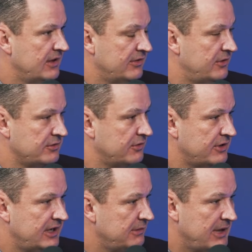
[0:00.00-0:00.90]
They're
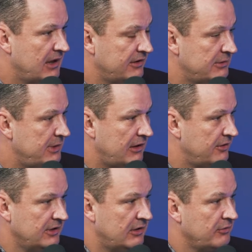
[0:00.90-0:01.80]
getting mail in the mail all
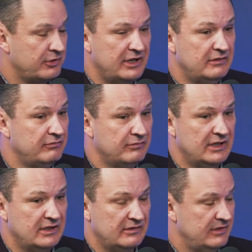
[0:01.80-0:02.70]
day long. They're getting
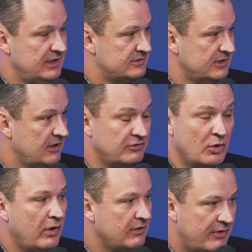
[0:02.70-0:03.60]
these
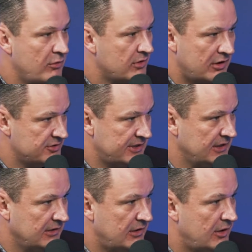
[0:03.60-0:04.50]
annoying phone calls all day
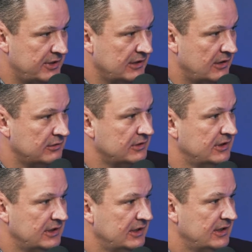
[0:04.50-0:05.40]
long. Carrier
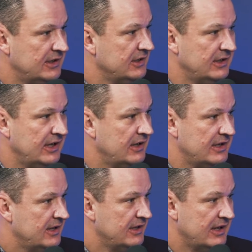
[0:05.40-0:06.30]
pigeons,
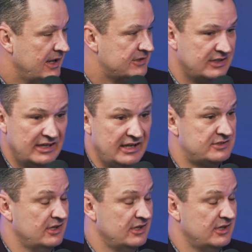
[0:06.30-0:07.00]
they're just being attacked.